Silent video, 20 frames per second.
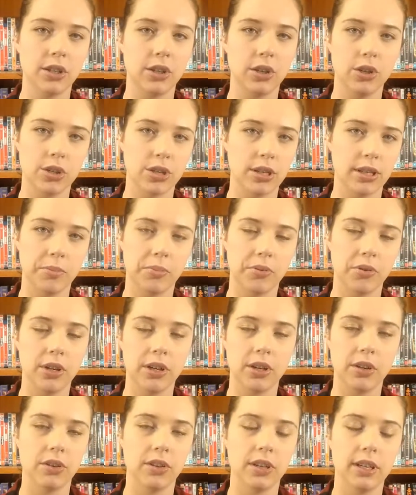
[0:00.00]
are usually pretty
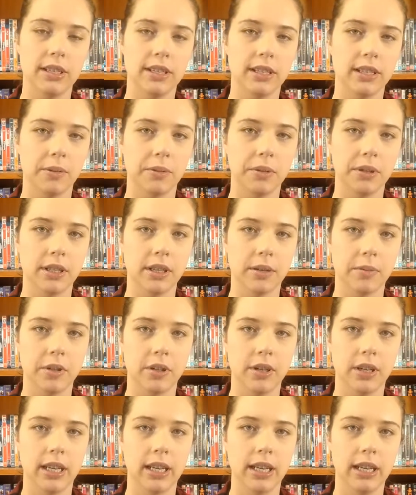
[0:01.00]
good in
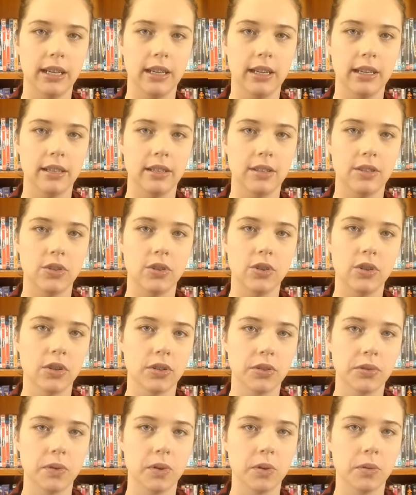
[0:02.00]
WWE
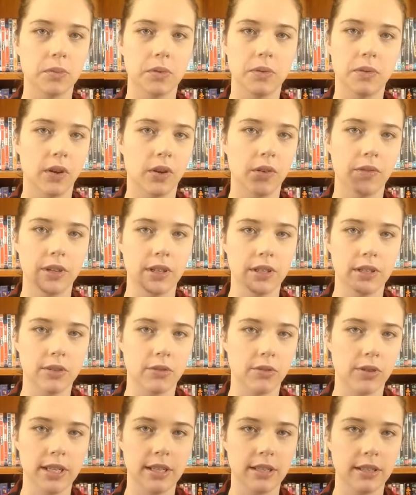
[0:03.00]
Studios films for obvious
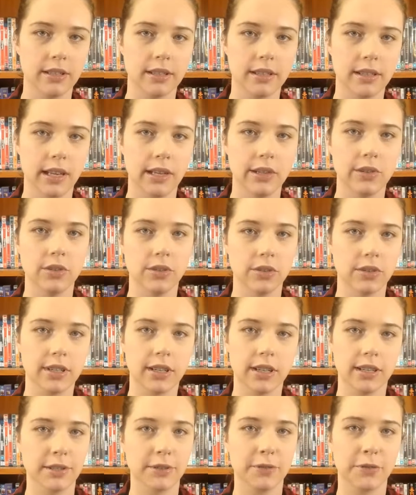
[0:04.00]
reasons. They do
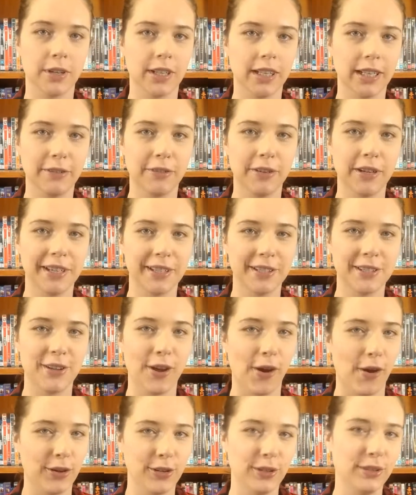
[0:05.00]
stunts for a living,
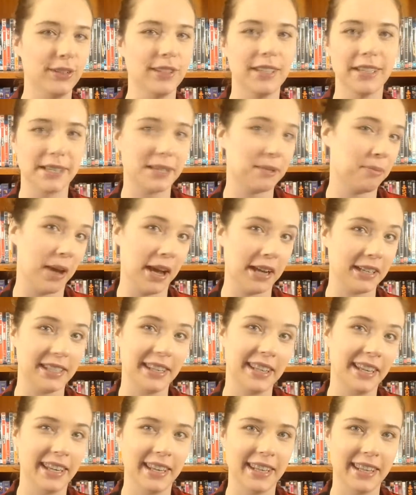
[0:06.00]
so you'd expect
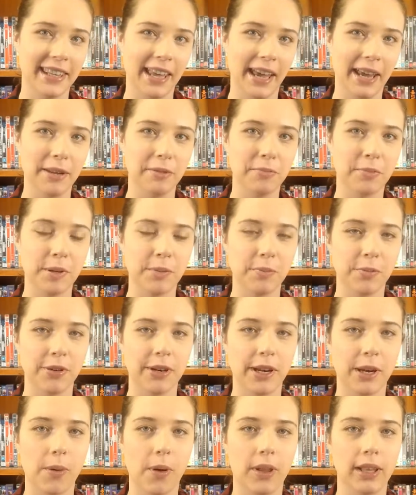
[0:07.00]
that they'd be
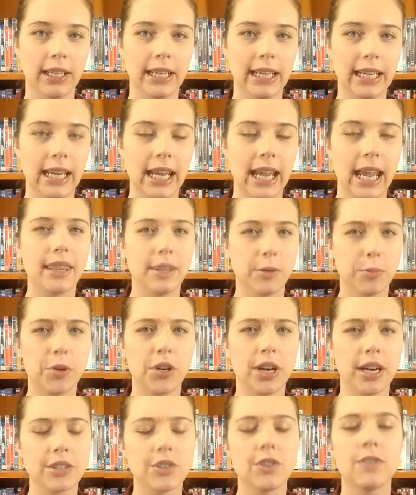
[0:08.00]
pretty quality. And the
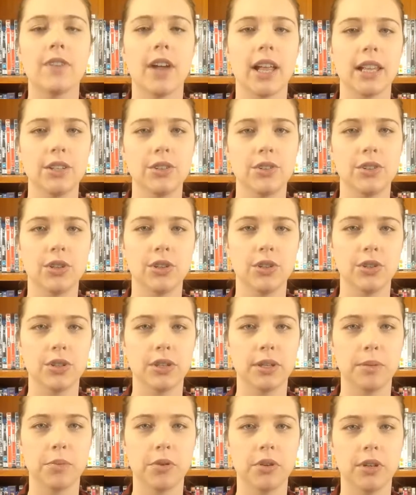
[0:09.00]
production values are
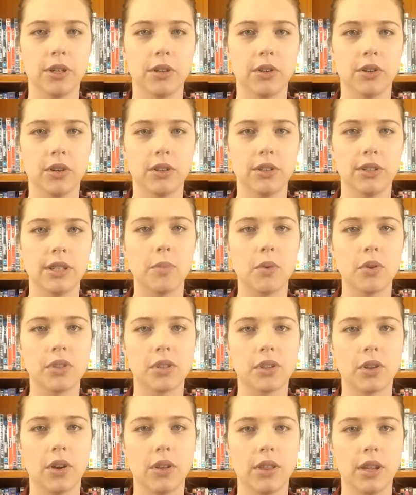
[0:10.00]
usually pretty good, more
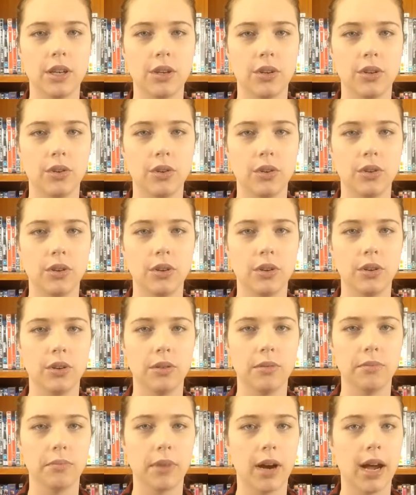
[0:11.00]
so than
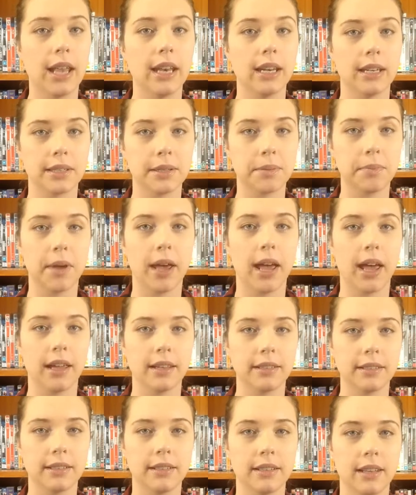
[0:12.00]
you might
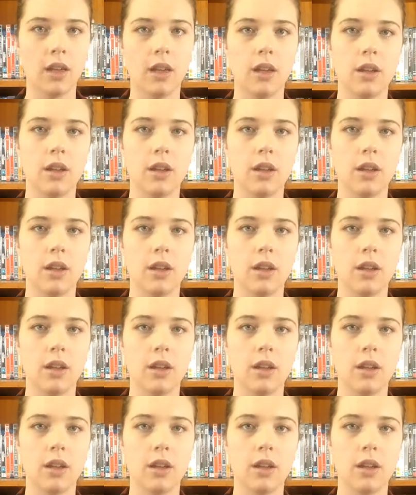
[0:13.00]
expect.